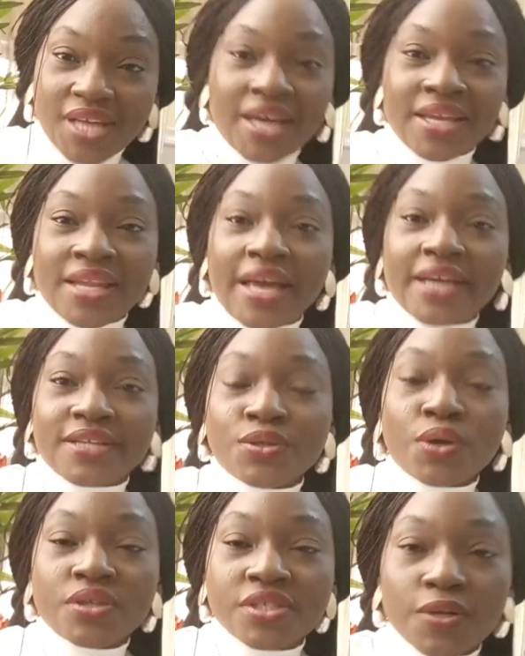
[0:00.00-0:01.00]
I like
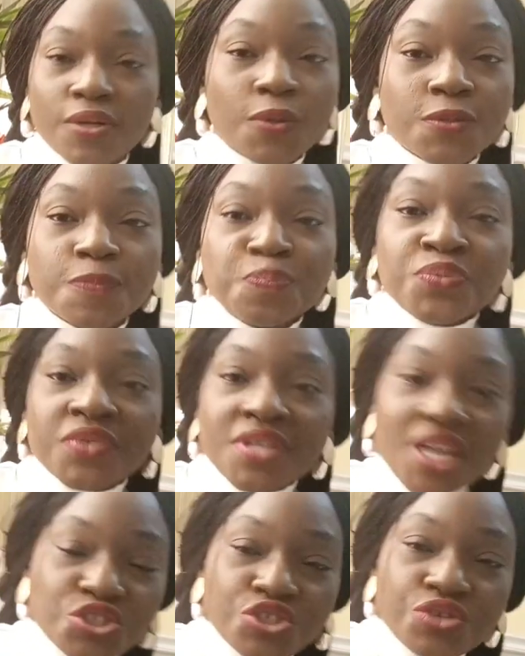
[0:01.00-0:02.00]
nuts a lot.
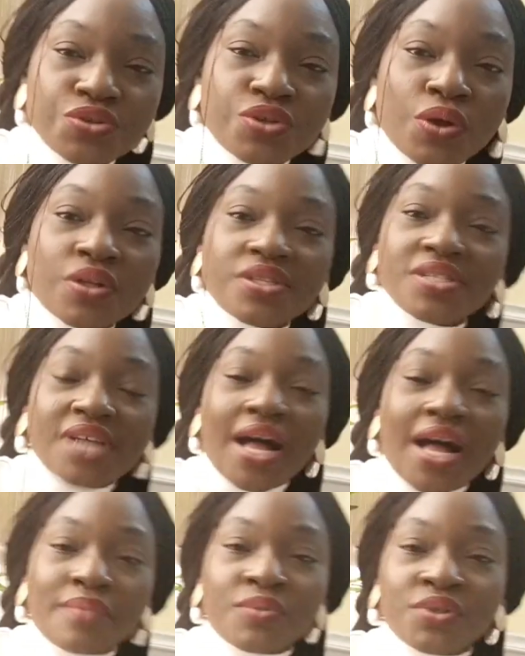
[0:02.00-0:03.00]
Cashew nuts,
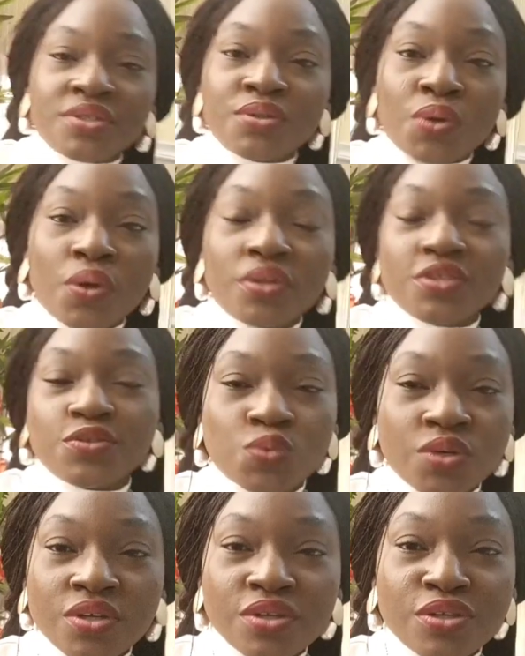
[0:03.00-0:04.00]
almond nuts,
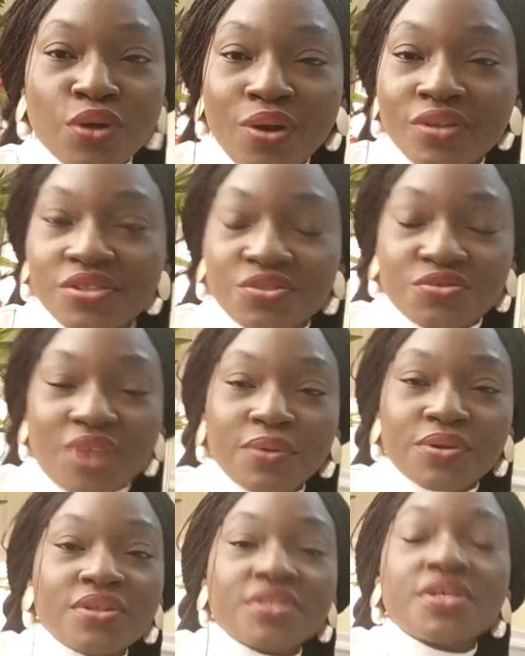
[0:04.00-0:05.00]
walnuts,
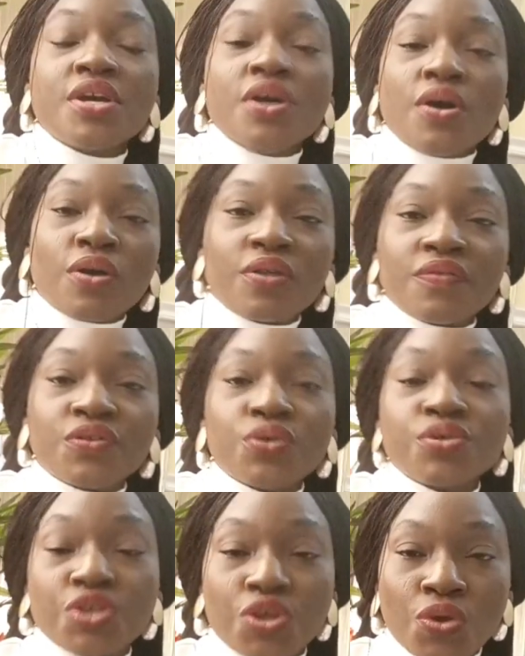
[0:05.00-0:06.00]
groundnuts, all of
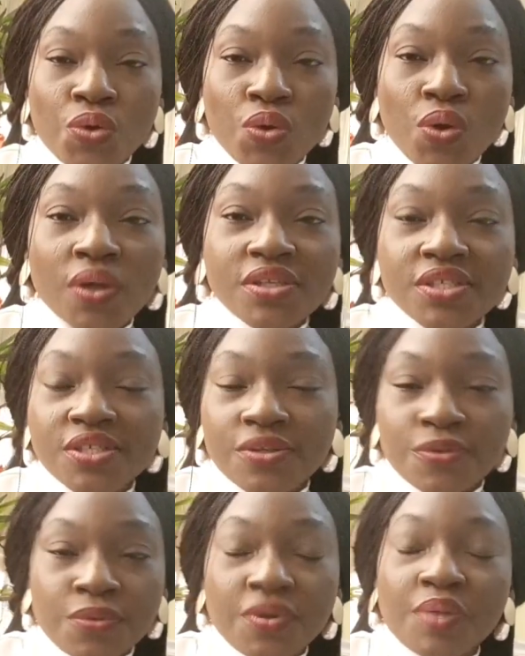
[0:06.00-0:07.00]
those yogurts, you
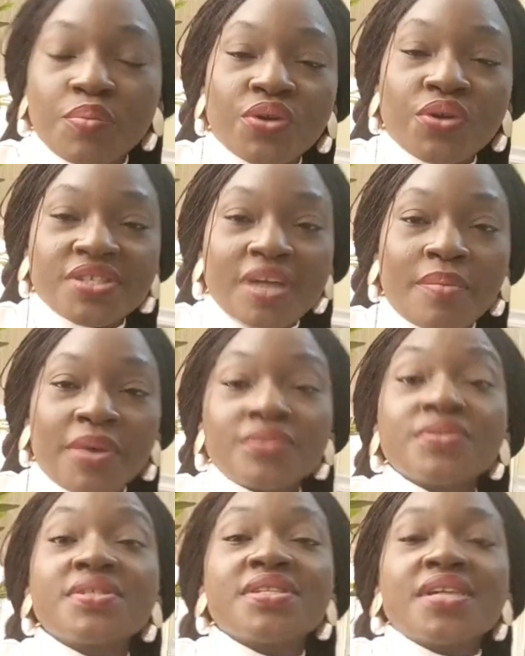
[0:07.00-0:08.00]
know, in moderate
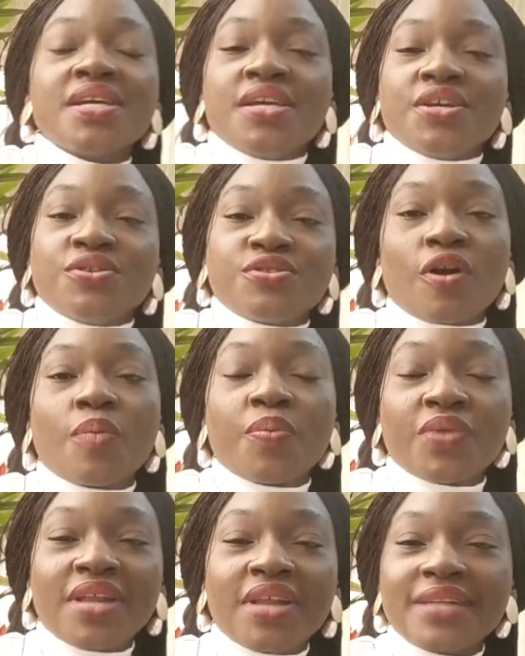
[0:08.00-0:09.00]
amounts. Stock up
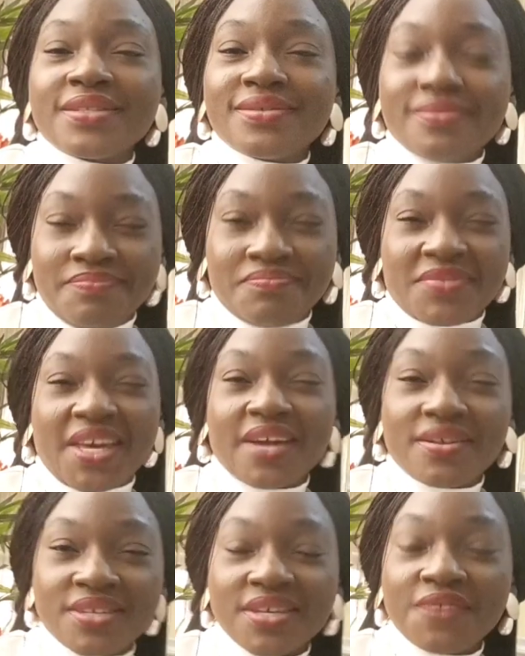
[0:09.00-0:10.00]
on that.
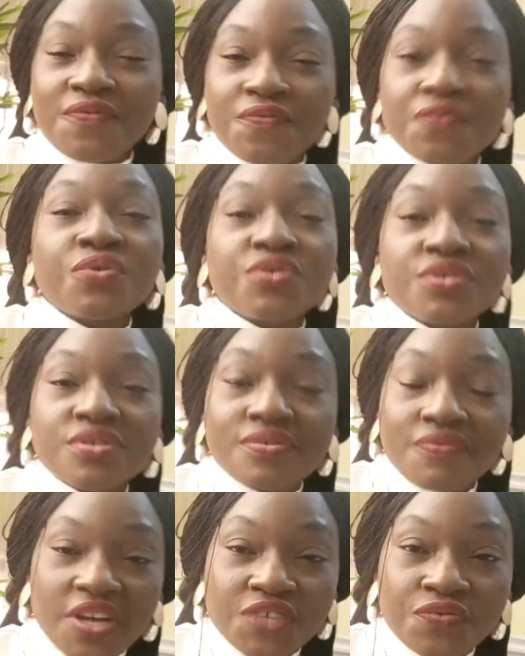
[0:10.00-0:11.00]
Healthy fruits,
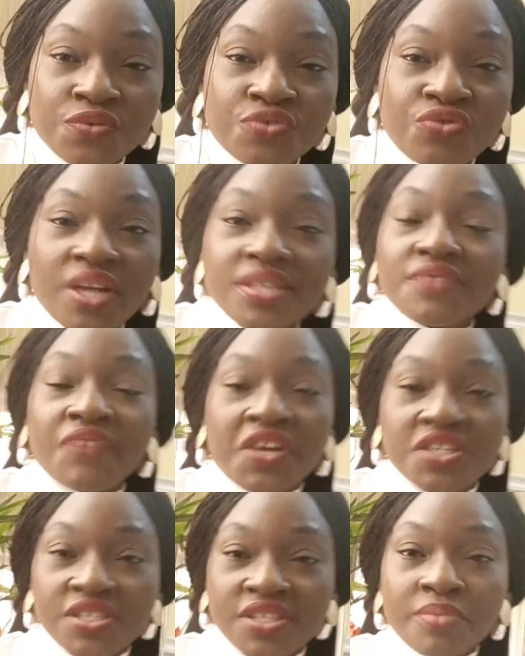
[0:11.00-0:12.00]
fresh fruit drinks,
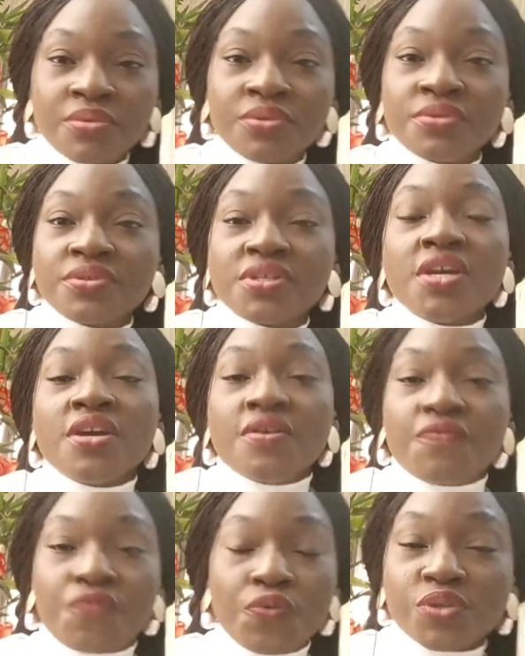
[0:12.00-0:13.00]
vegetables,
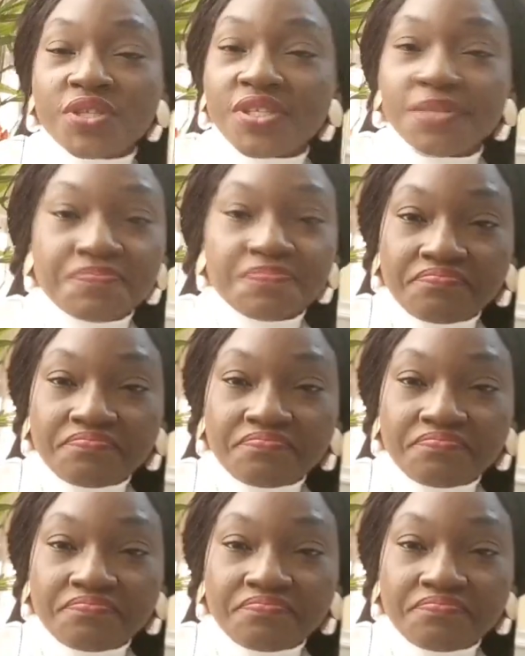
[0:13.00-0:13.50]
fruits.